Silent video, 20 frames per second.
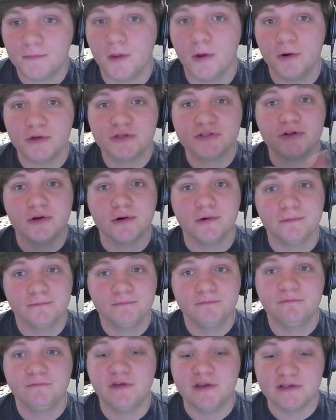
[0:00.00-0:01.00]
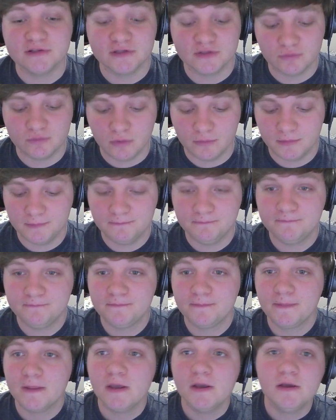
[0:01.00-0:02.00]
Arya Stark, Faceless Woman.
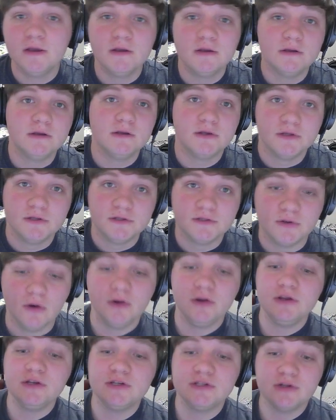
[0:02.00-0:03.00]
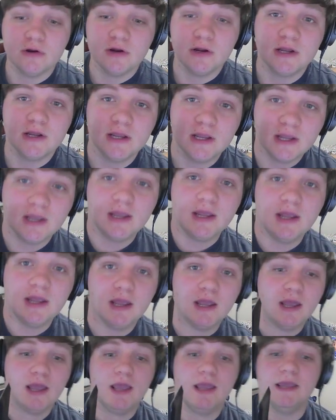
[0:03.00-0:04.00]
So Arya Stark
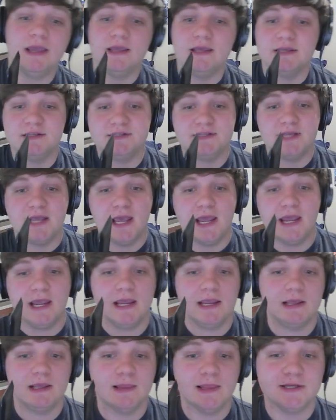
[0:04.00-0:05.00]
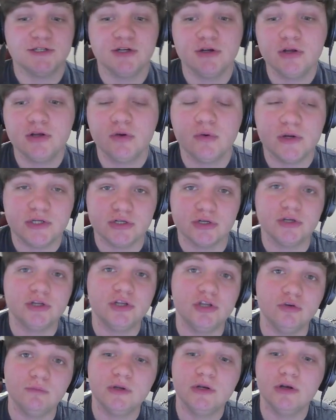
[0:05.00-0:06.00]
is a legendary creature,
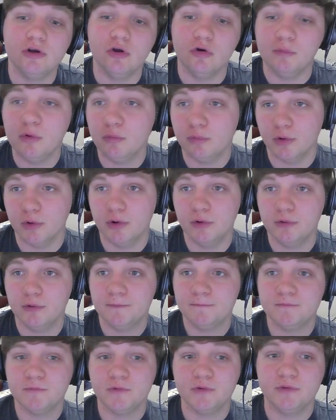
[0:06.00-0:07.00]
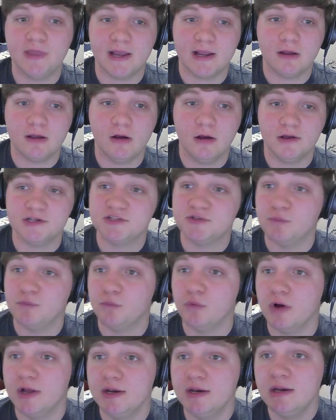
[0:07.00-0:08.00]
human noble rogue that costs
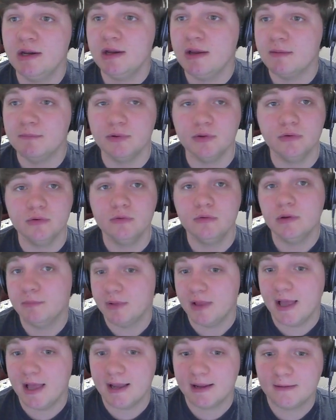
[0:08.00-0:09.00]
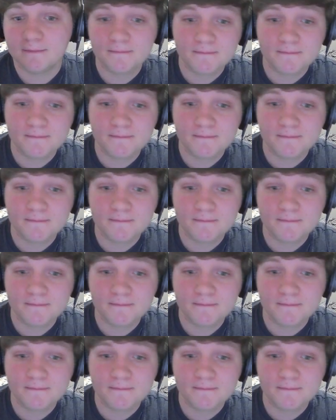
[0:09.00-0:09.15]
1 blue and black.